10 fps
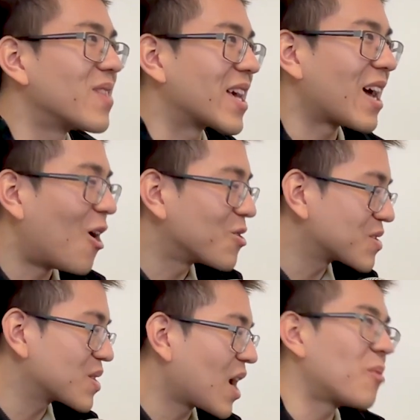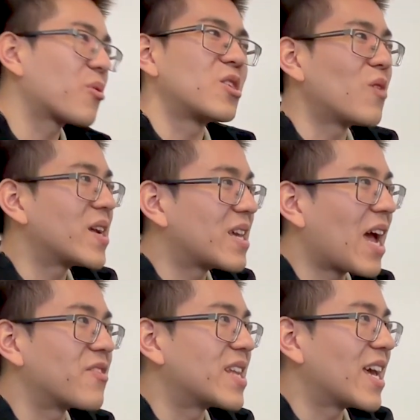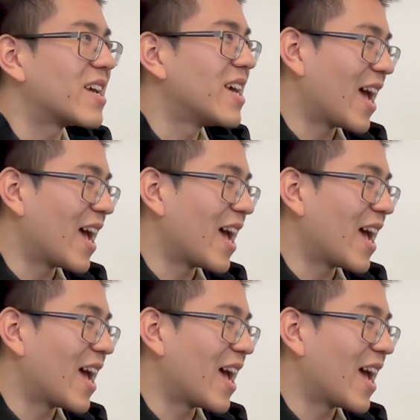Like I'll just come up with a new idea every day